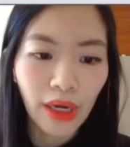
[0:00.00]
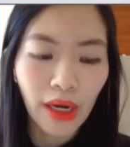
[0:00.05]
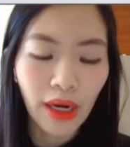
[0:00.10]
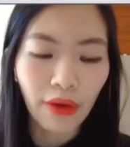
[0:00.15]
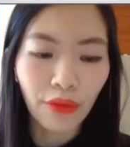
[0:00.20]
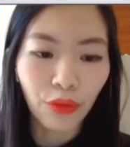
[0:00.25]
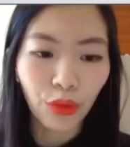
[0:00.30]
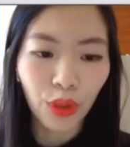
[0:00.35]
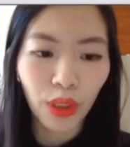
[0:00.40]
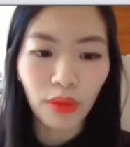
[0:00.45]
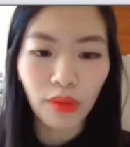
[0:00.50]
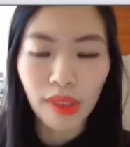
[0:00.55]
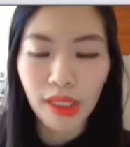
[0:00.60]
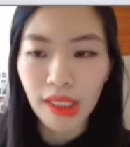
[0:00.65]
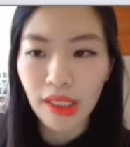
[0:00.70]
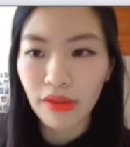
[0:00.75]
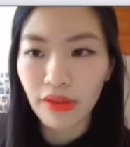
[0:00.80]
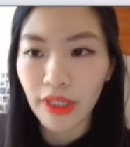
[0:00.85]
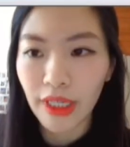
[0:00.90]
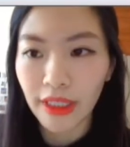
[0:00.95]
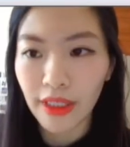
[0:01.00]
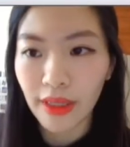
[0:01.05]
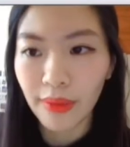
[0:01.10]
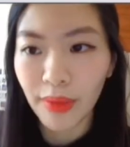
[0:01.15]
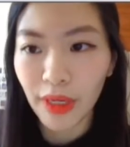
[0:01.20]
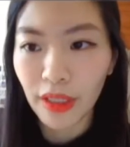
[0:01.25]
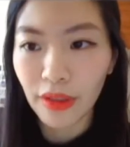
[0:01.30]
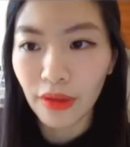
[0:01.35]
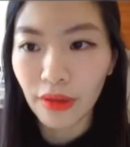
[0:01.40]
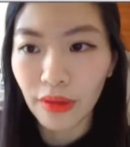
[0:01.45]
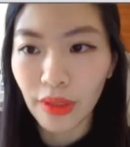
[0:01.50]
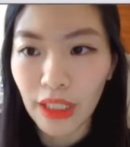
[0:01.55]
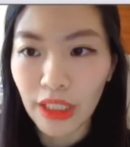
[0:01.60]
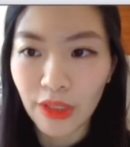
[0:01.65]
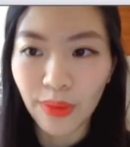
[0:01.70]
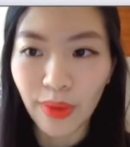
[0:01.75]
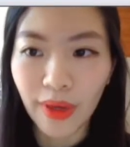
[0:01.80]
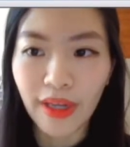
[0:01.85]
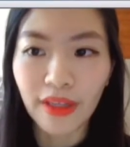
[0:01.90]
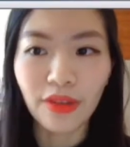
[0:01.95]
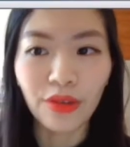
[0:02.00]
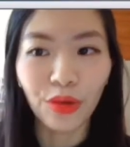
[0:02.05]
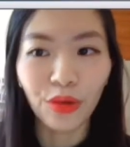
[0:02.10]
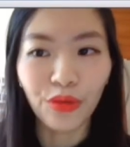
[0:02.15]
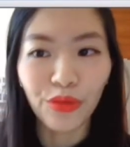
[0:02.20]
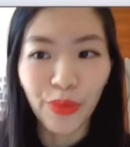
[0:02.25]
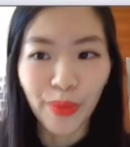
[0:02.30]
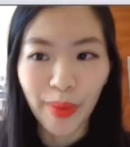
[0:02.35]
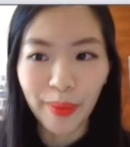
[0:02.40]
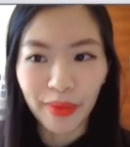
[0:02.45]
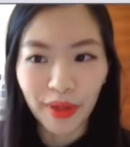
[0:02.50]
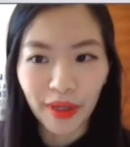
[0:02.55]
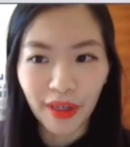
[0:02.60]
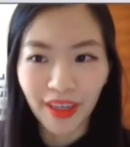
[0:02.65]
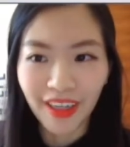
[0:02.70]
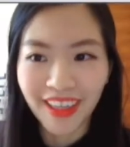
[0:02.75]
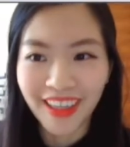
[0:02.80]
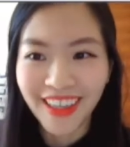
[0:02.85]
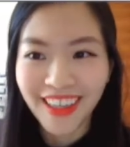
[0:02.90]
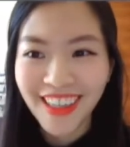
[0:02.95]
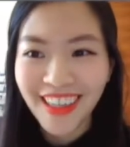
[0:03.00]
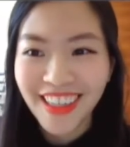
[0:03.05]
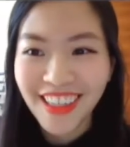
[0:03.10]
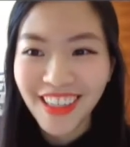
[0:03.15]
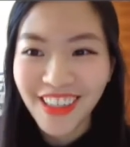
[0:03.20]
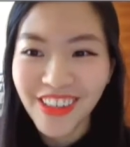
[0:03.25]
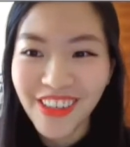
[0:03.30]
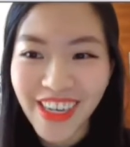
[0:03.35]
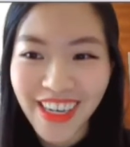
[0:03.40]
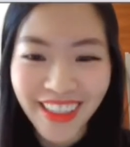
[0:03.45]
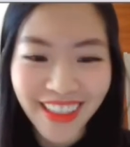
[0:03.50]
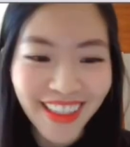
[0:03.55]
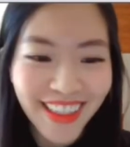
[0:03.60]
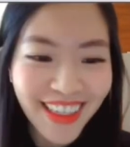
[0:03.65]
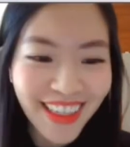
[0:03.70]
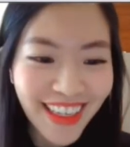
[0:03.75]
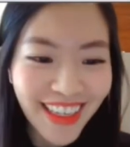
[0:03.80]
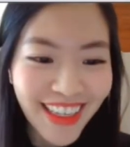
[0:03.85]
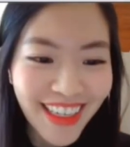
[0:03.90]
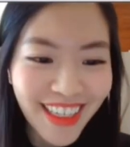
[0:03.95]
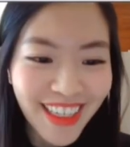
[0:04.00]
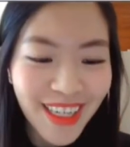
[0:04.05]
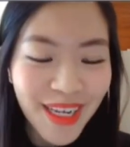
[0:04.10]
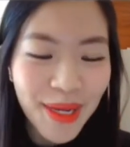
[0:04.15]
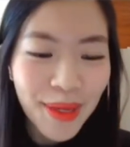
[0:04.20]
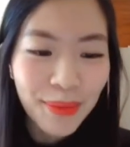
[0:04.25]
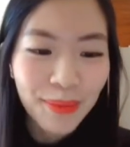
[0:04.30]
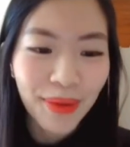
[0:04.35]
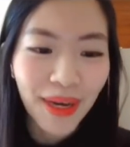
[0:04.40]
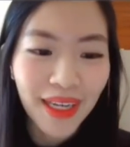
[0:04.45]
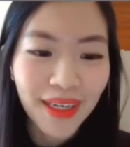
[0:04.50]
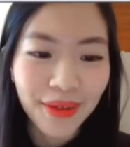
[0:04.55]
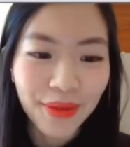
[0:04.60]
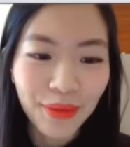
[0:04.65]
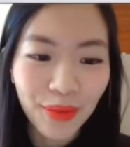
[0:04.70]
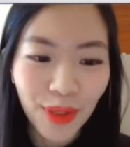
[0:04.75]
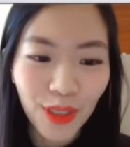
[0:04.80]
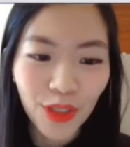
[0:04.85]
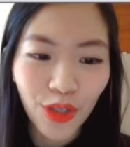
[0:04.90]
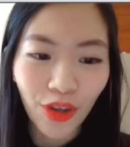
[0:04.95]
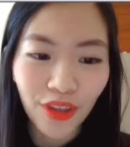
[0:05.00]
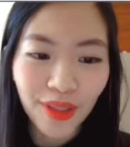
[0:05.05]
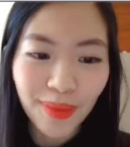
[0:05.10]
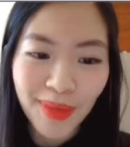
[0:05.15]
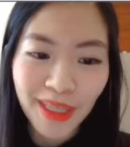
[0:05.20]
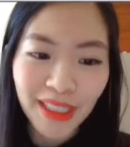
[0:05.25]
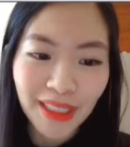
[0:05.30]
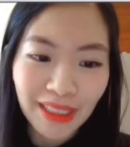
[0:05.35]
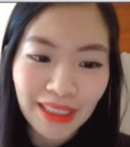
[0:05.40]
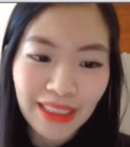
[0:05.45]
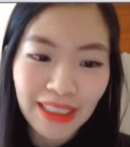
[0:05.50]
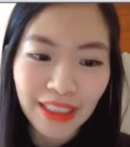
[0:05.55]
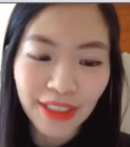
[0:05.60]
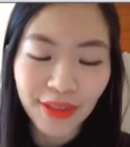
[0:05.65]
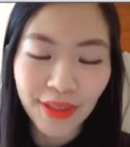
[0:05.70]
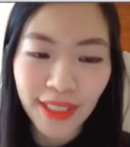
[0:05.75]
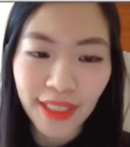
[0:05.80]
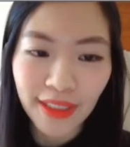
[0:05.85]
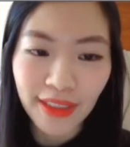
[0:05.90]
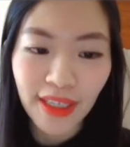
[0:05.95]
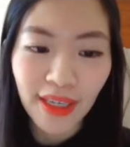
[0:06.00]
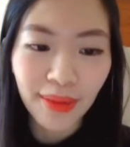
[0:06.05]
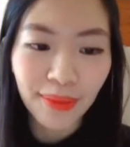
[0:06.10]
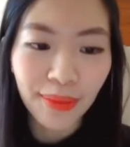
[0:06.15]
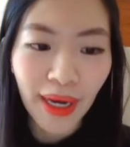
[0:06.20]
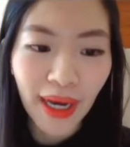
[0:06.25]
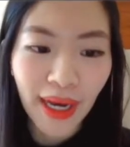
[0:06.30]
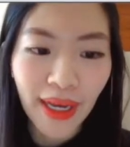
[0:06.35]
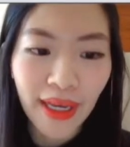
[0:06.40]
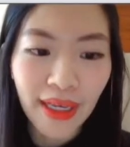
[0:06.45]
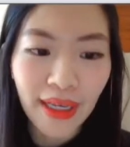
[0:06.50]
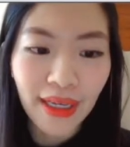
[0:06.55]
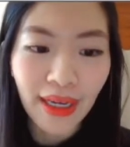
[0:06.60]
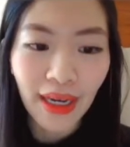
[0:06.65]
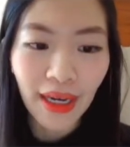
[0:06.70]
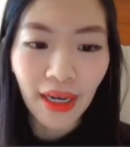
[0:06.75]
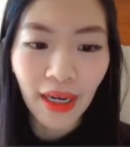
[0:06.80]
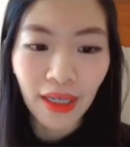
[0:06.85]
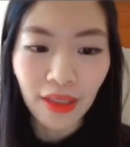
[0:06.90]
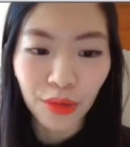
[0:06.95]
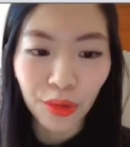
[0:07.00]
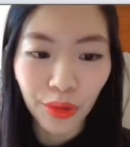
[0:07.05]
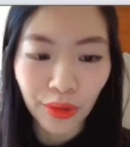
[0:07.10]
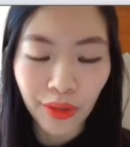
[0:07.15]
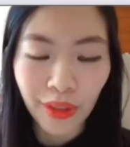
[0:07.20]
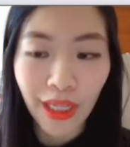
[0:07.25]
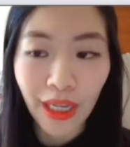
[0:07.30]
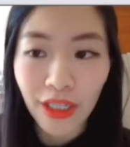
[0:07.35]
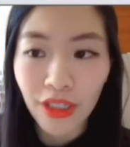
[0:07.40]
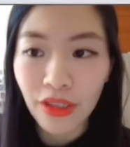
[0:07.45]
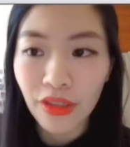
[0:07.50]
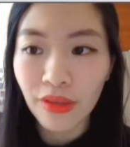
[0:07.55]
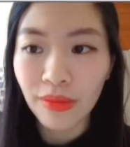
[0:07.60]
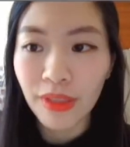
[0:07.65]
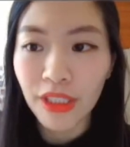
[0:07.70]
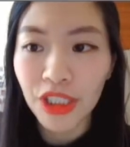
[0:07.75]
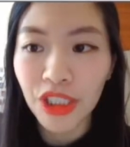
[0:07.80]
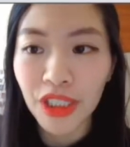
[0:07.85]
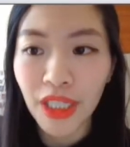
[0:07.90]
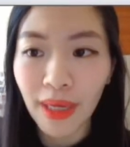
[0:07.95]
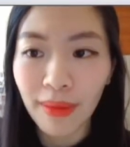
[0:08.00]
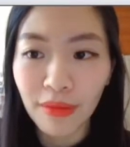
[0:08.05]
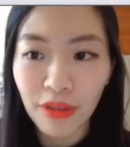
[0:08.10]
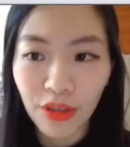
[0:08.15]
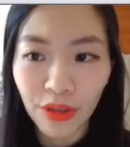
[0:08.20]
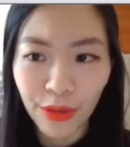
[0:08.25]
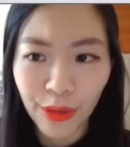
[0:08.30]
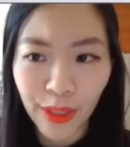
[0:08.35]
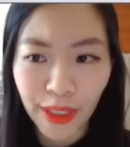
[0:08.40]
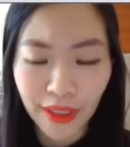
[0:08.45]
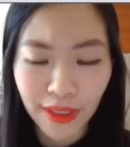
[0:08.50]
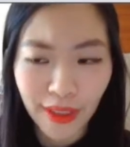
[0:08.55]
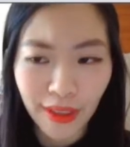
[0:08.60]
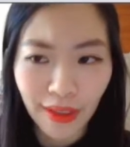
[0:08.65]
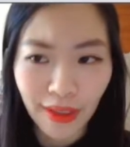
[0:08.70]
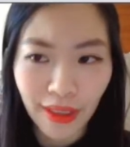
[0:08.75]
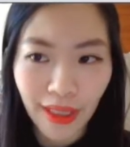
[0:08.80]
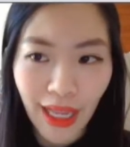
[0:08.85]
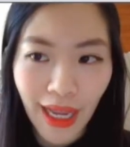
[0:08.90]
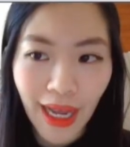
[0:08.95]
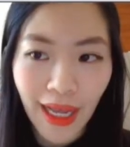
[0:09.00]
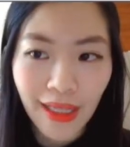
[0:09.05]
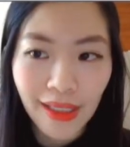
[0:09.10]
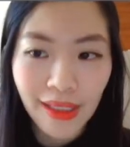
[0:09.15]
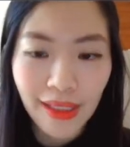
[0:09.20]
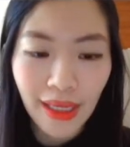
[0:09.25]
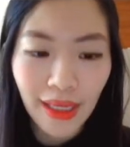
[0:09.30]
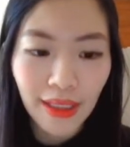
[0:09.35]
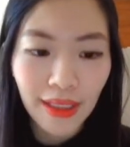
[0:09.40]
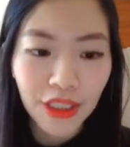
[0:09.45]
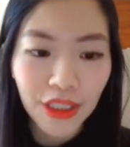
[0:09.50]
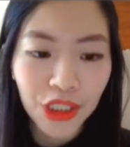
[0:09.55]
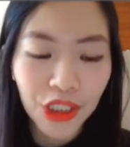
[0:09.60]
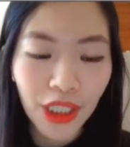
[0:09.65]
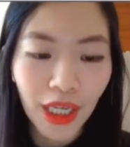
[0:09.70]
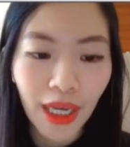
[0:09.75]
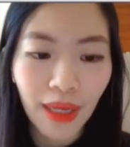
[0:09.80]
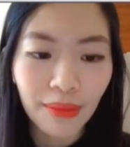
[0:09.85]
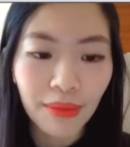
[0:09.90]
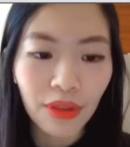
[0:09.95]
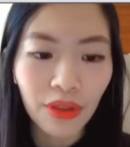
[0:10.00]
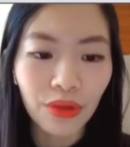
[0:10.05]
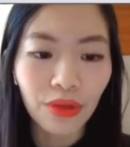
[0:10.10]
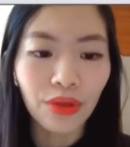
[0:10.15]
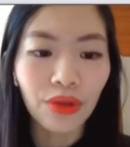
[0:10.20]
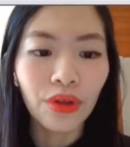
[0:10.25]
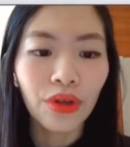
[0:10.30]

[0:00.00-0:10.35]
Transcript: folder wasn't created by you. That's why you don't remember creating it, but it was automatically created by Google Classroom each time you created a class and each time you